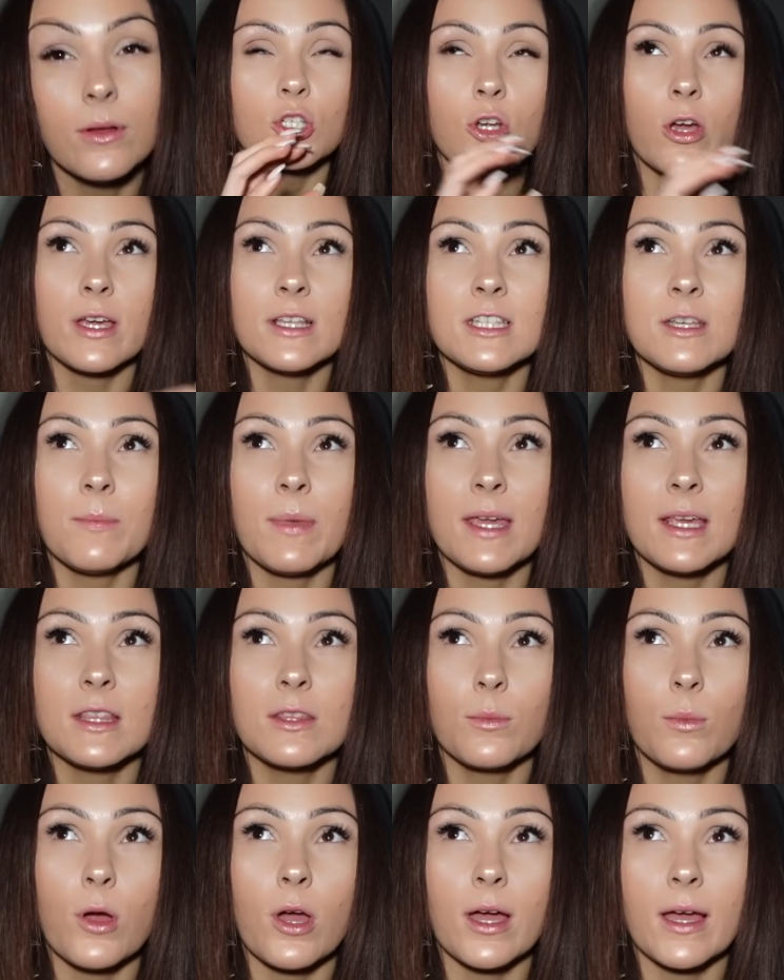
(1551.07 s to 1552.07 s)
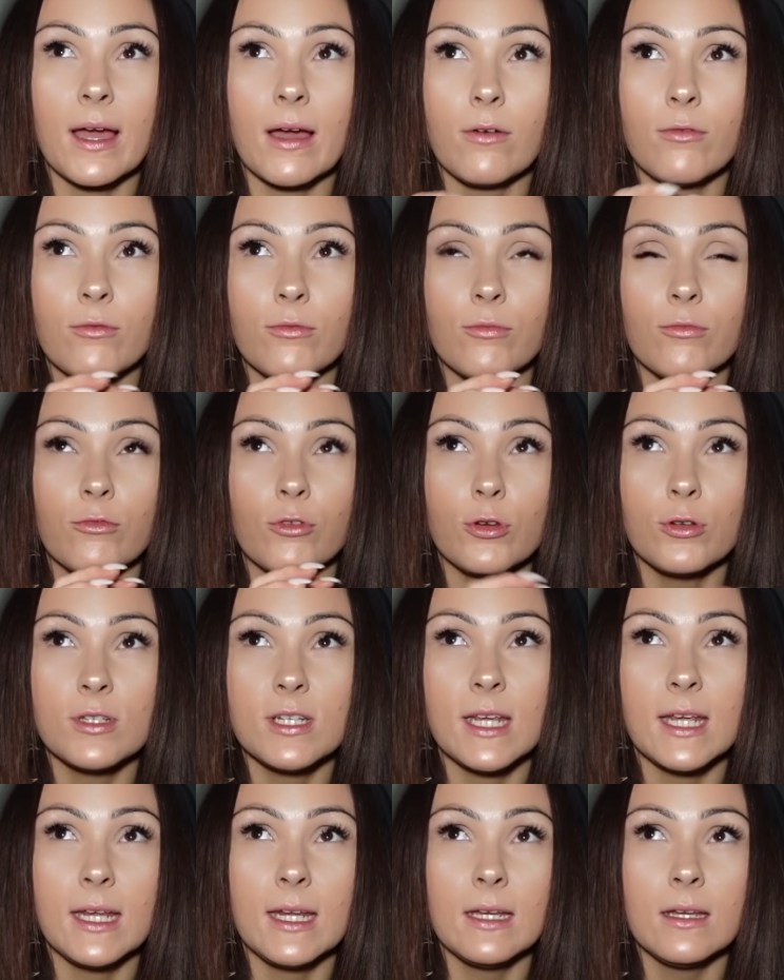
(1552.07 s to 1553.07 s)
Try to make the workout
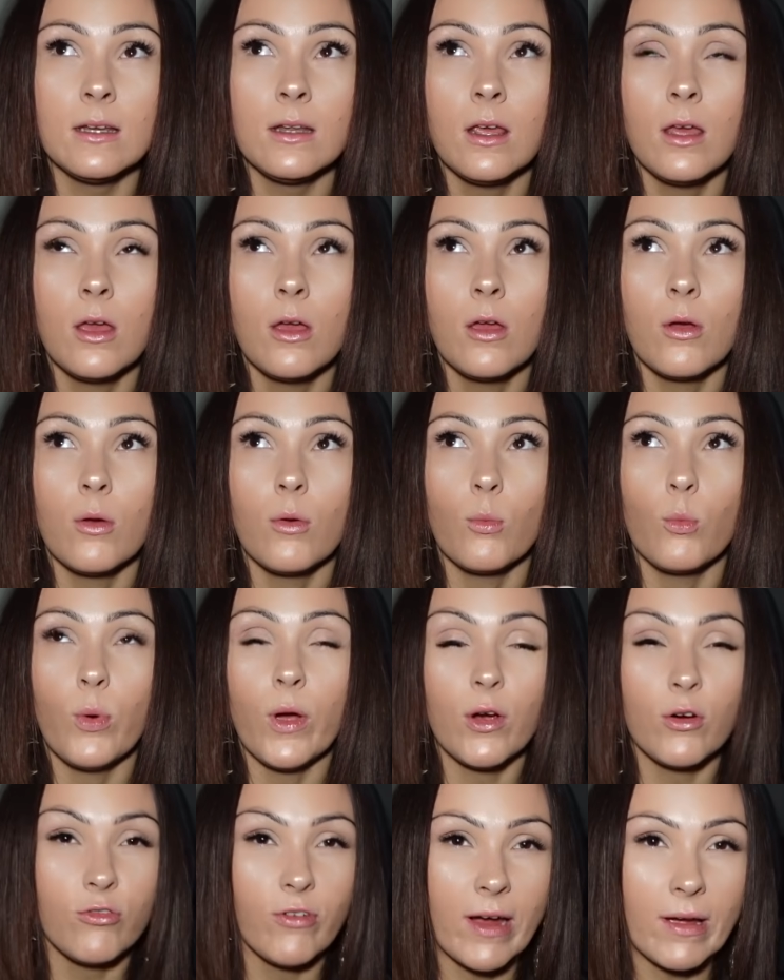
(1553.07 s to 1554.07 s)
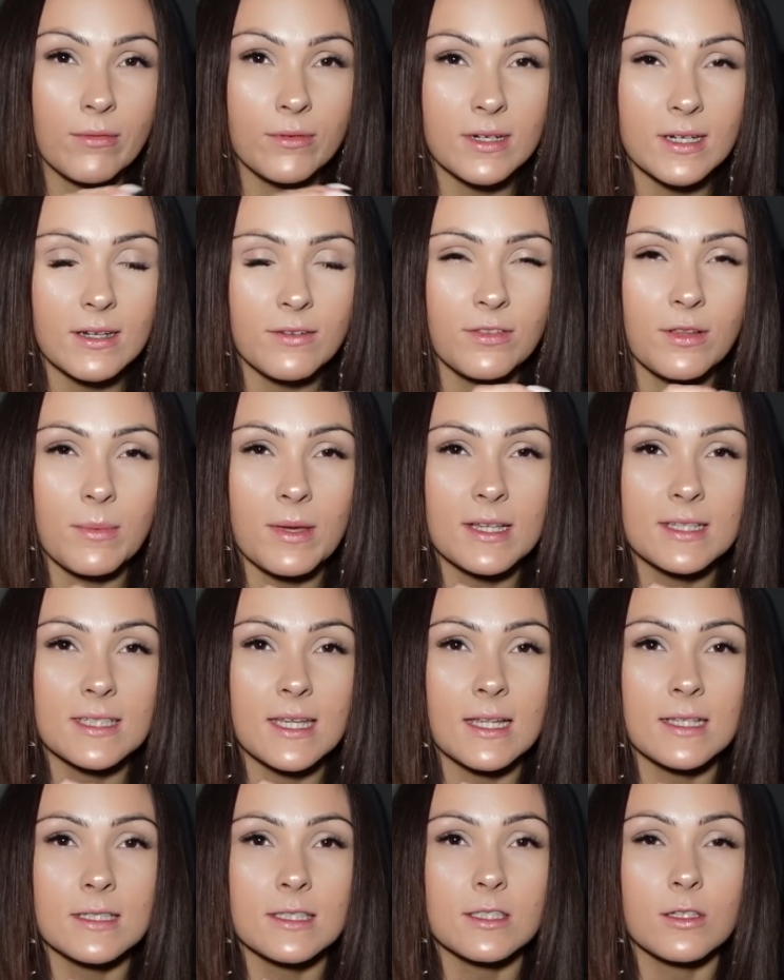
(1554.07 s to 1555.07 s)
routine well rounded, if that makes
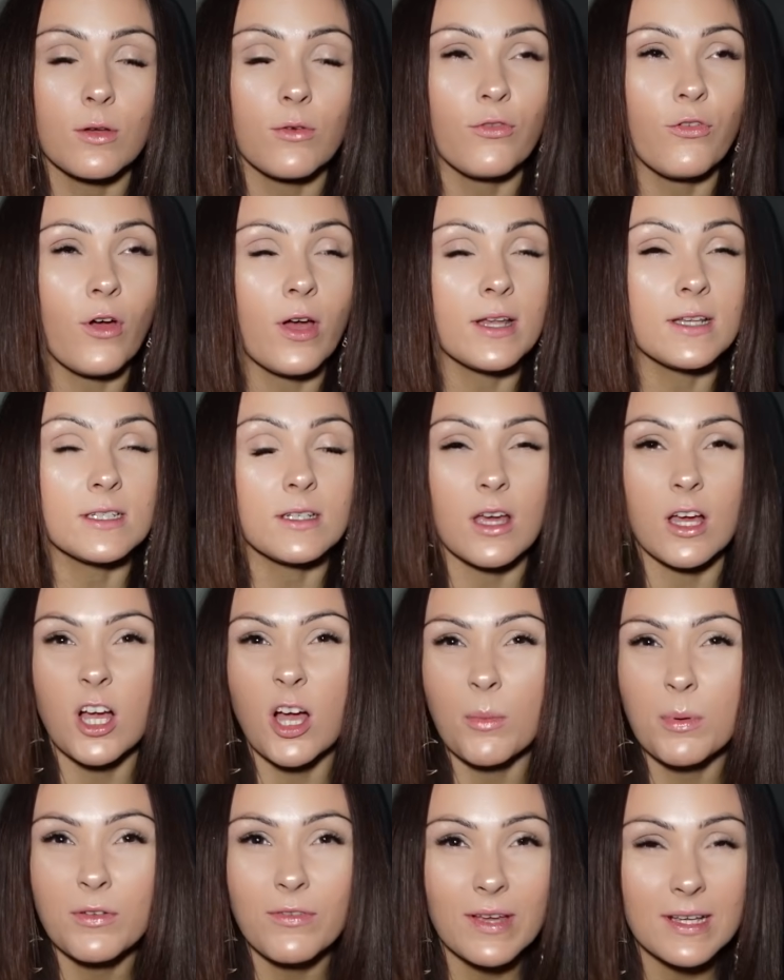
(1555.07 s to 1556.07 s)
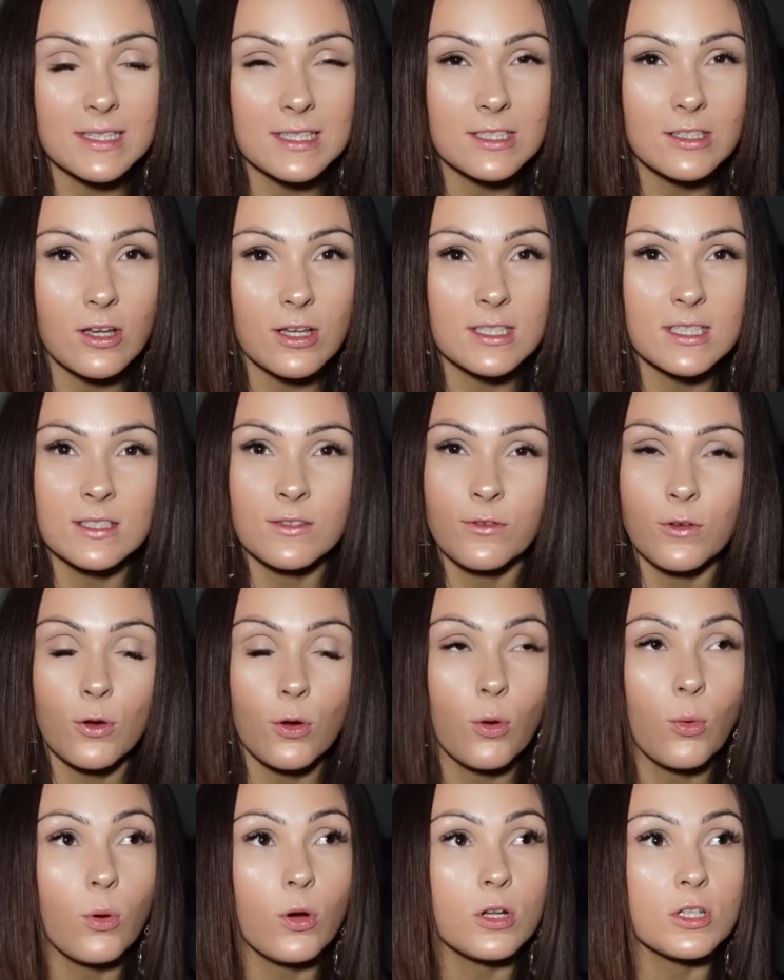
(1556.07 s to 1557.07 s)
sense. So find a couple of exercises for your
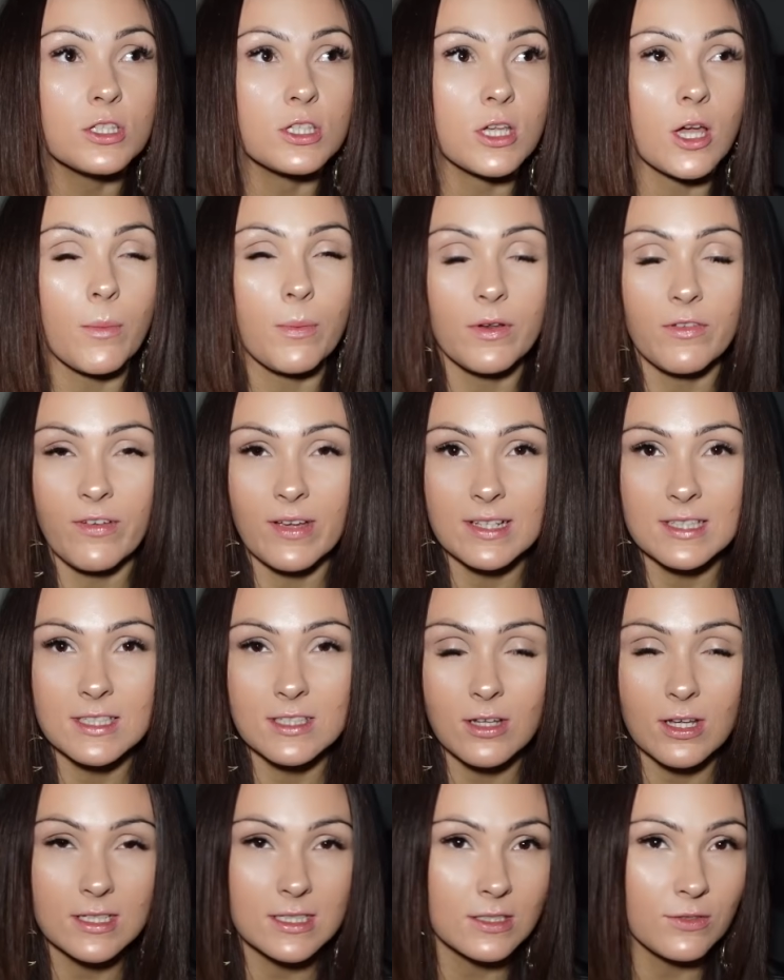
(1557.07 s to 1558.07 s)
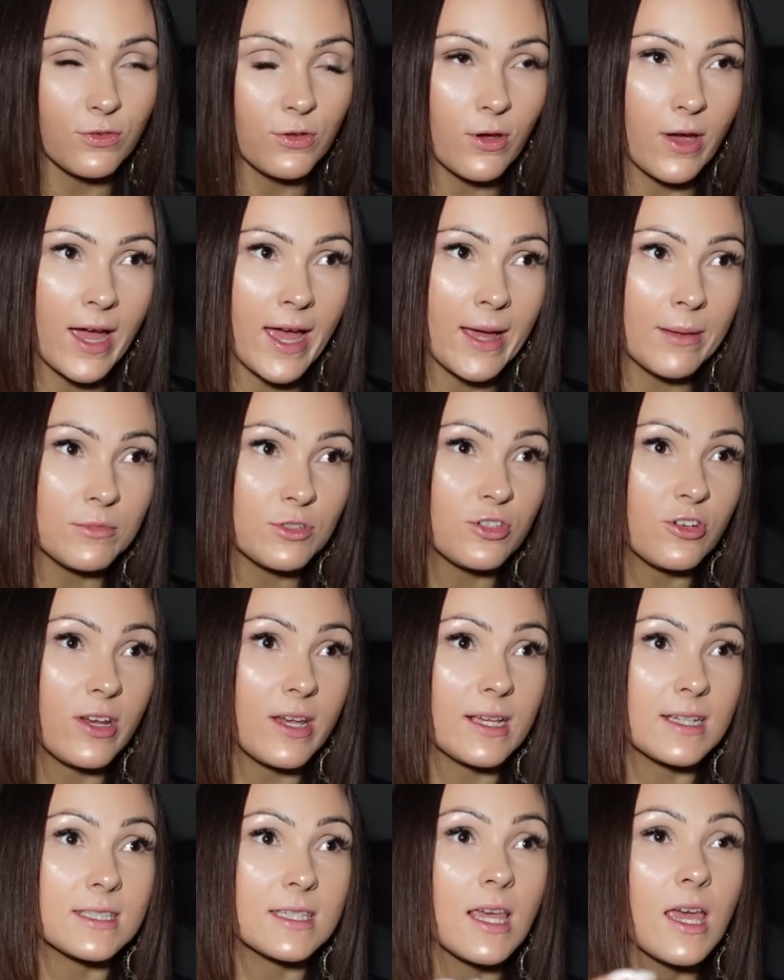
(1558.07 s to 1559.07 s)
quads, a couple of exercises for your
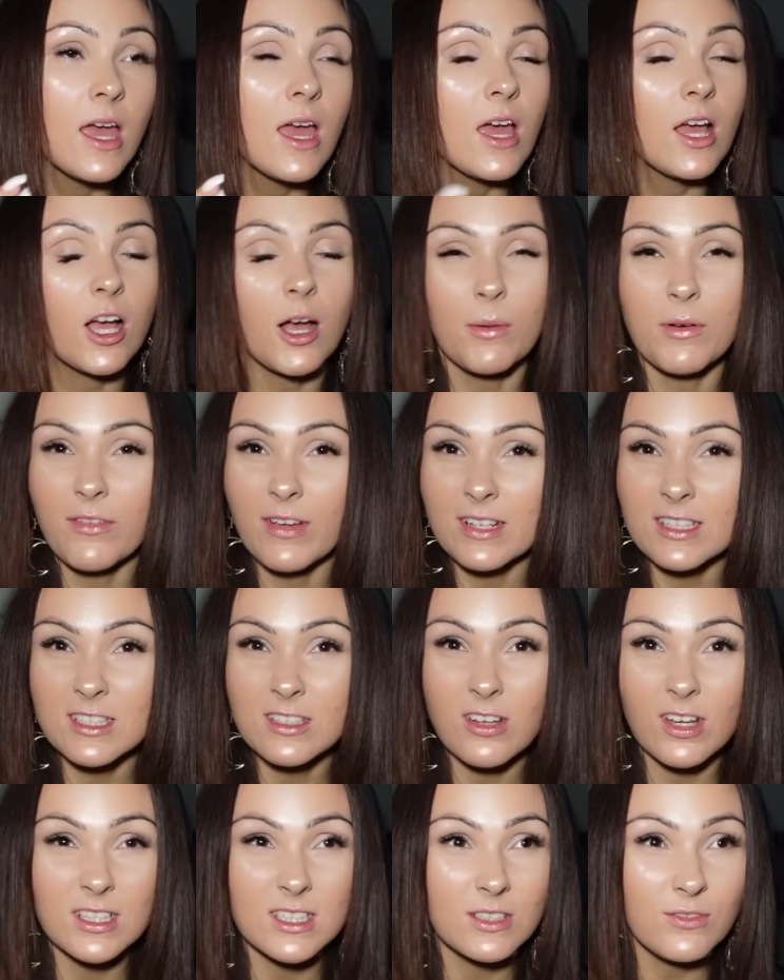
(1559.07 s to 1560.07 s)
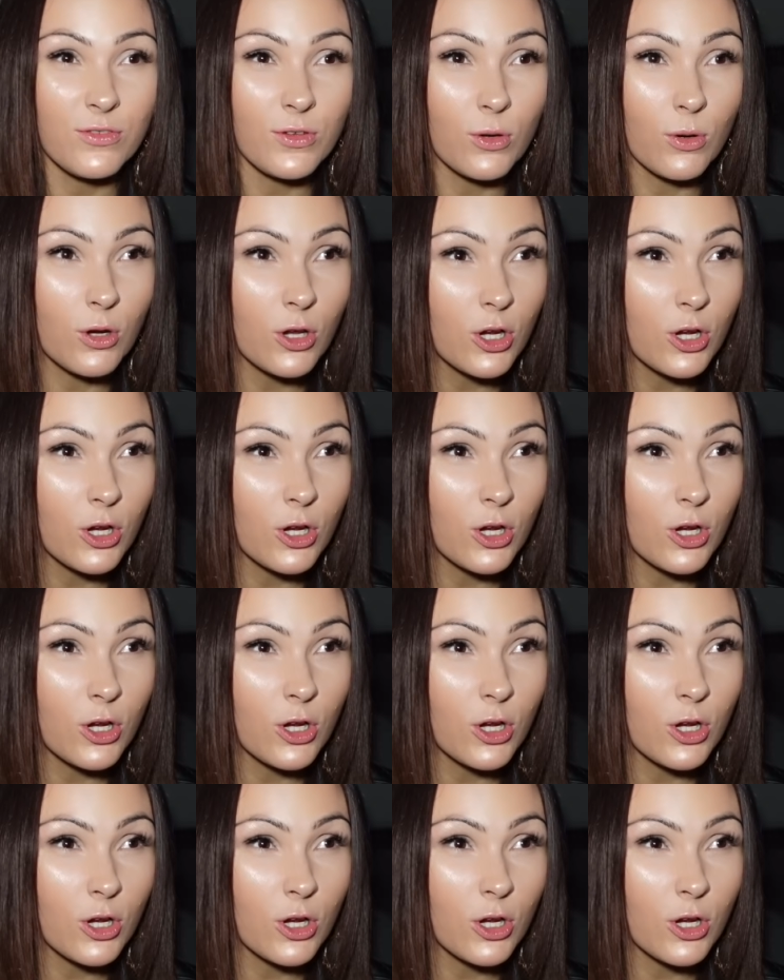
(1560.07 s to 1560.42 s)
hamstrings, a couple of exercises for your